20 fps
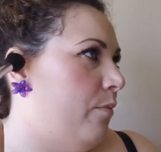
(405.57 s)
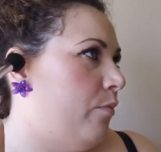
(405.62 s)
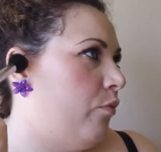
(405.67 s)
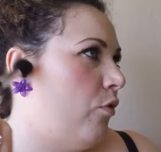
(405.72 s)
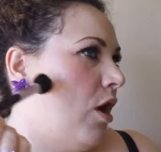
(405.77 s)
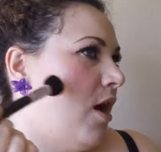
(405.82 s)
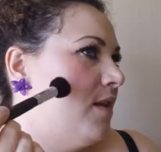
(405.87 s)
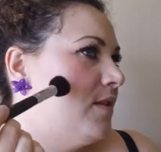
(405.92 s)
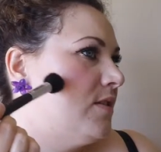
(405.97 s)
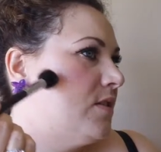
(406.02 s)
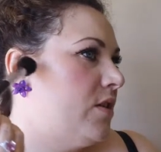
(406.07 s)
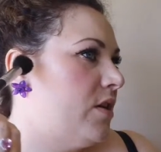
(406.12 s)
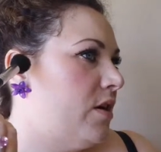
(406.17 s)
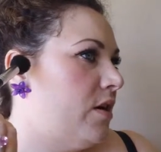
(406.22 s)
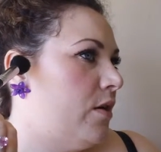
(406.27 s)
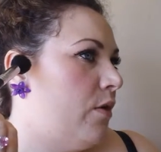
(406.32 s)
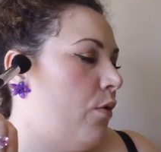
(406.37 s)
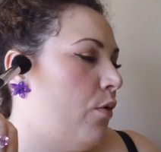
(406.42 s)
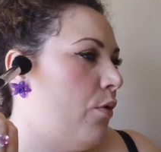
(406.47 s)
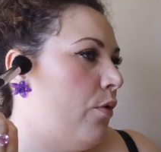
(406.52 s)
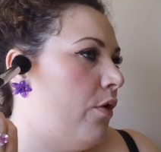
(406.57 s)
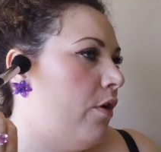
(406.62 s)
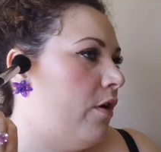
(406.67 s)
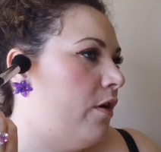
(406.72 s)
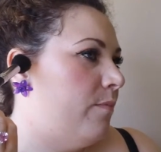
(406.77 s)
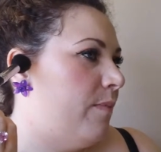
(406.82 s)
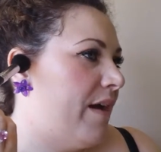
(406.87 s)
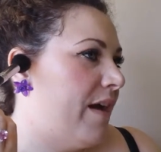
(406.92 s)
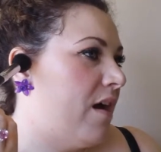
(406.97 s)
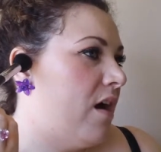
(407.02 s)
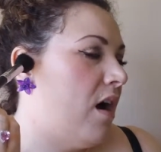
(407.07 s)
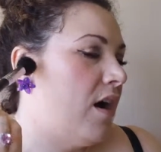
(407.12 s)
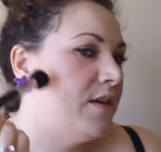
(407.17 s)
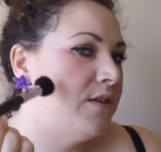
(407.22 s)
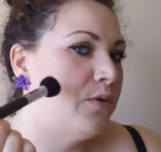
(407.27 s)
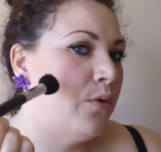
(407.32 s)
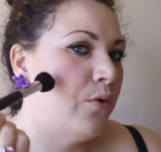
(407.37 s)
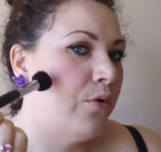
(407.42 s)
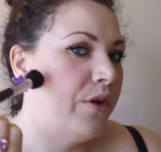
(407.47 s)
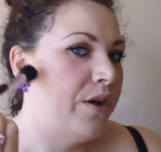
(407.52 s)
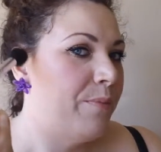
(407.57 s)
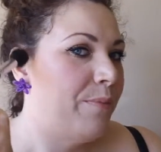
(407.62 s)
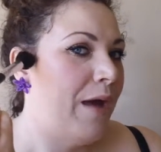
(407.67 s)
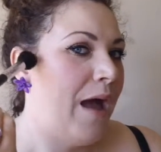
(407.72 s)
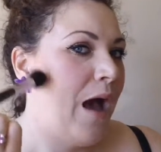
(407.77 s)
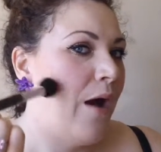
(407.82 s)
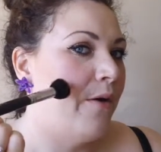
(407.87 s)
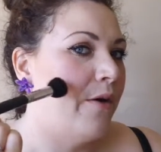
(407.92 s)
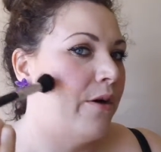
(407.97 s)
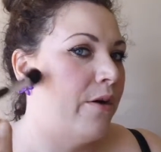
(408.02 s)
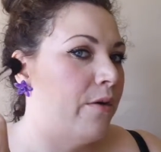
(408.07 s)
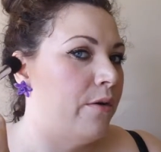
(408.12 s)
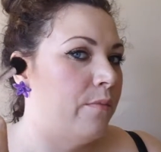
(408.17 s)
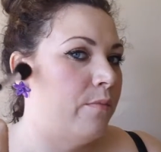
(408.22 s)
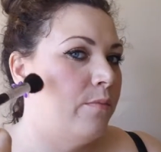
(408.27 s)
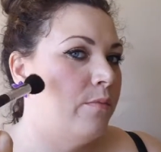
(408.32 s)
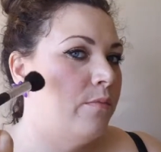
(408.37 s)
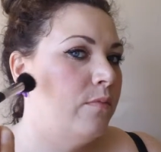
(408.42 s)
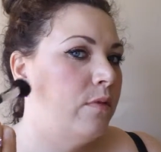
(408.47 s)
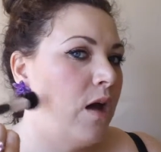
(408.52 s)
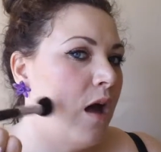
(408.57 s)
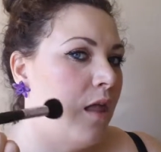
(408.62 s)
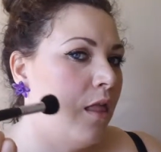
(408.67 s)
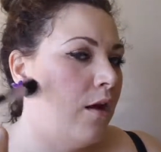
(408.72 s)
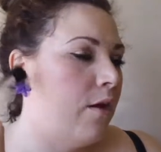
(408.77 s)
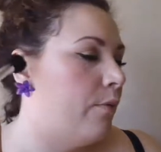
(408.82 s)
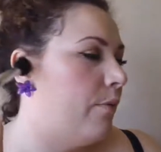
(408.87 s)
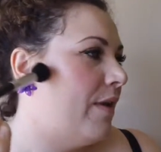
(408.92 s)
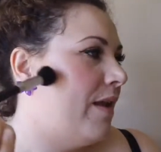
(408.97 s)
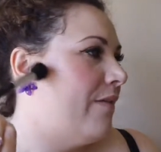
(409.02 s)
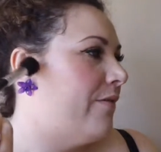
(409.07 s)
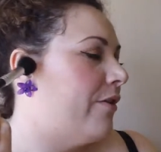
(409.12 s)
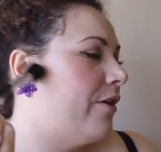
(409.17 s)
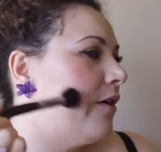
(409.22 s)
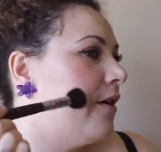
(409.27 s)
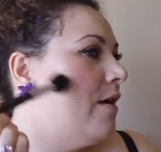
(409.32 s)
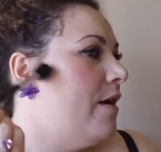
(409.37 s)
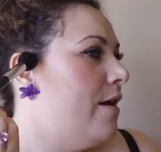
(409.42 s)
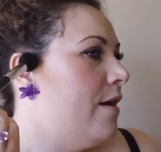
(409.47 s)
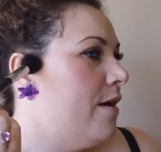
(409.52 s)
bronzer or my contouring powder color, whatever.